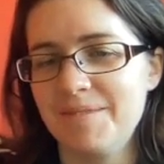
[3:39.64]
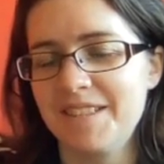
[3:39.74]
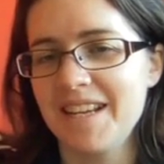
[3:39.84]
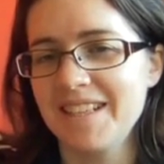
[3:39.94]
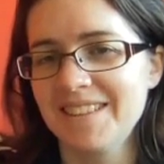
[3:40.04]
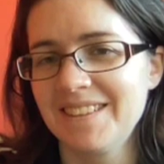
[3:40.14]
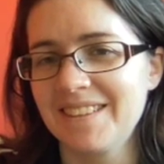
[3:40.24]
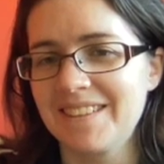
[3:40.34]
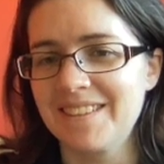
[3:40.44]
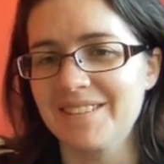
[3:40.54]
Take a look
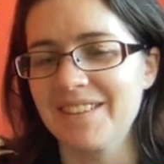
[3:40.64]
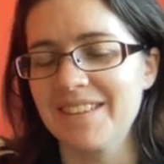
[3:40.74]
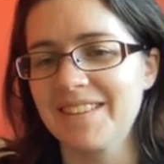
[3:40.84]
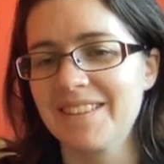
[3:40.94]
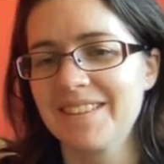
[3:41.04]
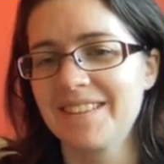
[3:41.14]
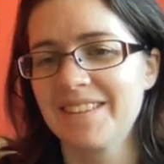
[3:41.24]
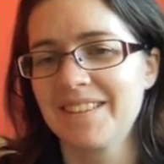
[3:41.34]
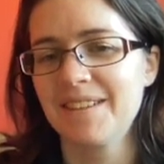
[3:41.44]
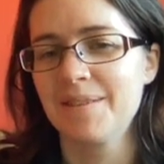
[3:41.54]
at these words.
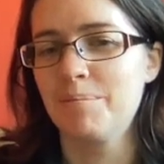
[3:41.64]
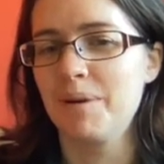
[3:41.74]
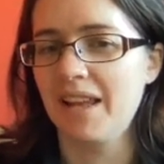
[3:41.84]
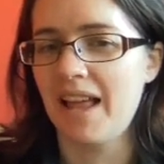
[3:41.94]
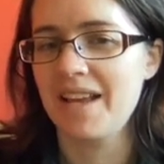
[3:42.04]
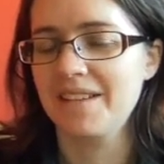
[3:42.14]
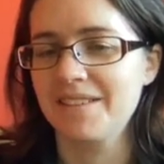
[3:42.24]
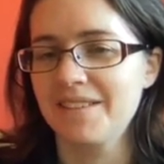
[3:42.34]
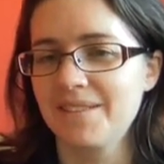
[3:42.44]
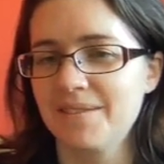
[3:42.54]

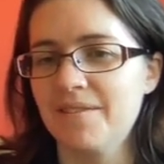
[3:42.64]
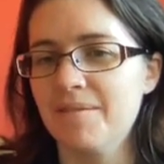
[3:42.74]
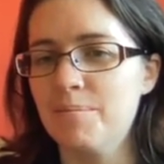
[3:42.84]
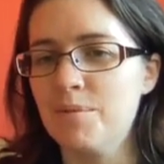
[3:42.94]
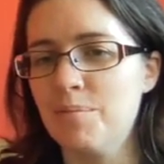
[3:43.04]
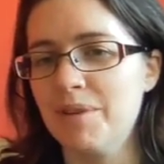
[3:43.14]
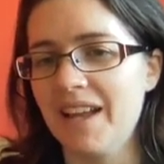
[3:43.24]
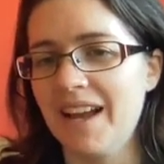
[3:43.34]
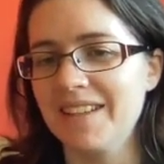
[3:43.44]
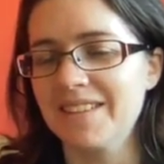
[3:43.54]
Polite, more
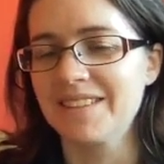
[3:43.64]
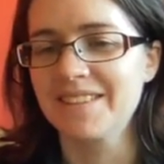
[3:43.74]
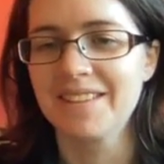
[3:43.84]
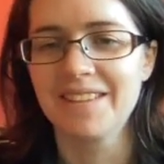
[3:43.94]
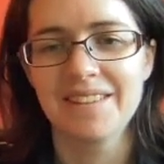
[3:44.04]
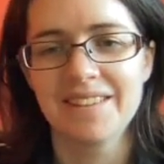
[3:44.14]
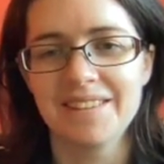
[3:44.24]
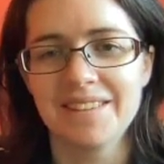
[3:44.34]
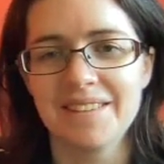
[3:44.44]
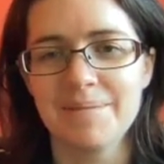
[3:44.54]
polite.
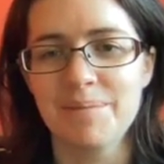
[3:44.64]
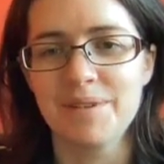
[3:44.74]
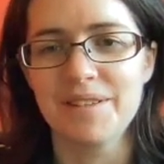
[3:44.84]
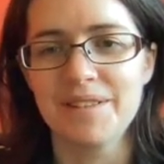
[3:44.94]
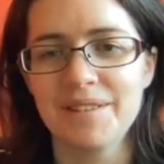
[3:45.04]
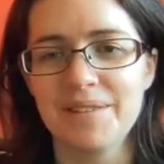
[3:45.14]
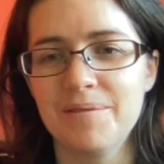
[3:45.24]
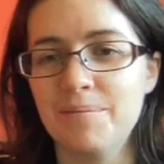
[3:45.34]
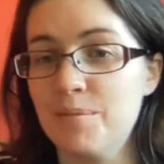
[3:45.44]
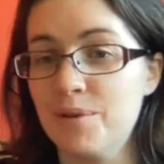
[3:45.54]
Simple,
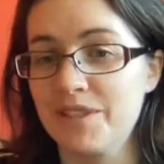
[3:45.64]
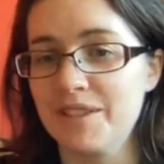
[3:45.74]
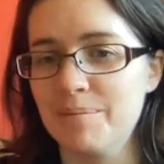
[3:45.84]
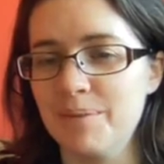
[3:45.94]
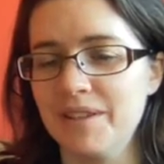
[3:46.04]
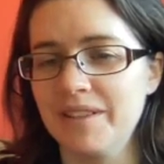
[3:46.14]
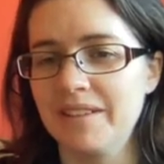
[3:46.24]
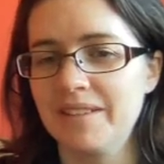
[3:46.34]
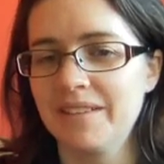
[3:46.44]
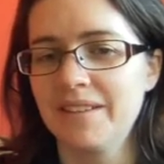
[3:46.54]
more
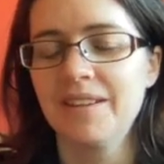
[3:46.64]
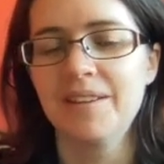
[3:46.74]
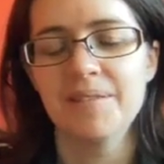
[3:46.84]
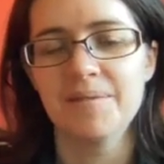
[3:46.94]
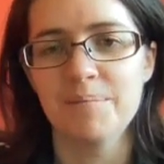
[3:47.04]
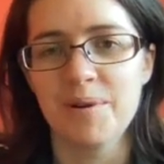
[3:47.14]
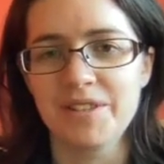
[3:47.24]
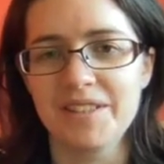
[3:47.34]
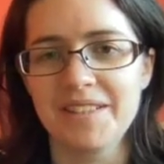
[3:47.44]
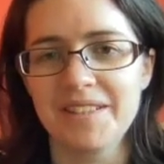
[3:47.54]
simple.
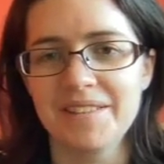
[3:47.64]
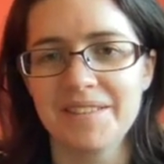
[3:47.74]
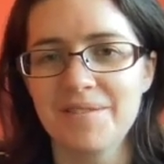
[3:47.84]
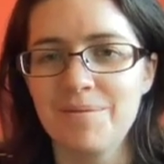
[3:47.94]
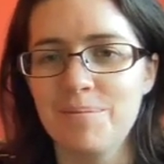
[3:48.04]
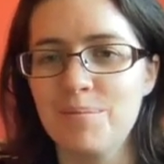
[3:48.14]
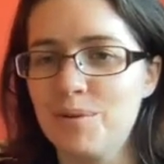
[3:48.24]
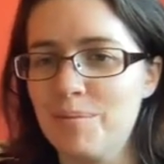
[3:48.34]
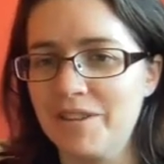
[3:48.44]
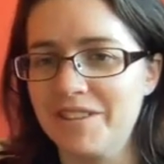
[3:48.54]
Modern,
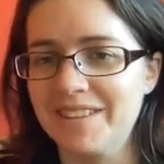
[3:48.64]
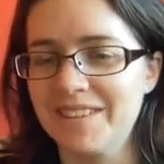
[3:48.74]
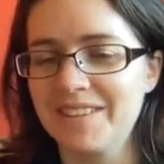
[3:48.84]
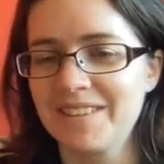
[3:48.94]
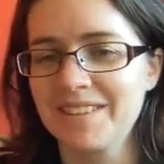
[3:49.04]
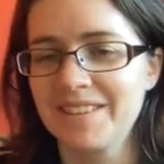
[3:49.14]
more modern.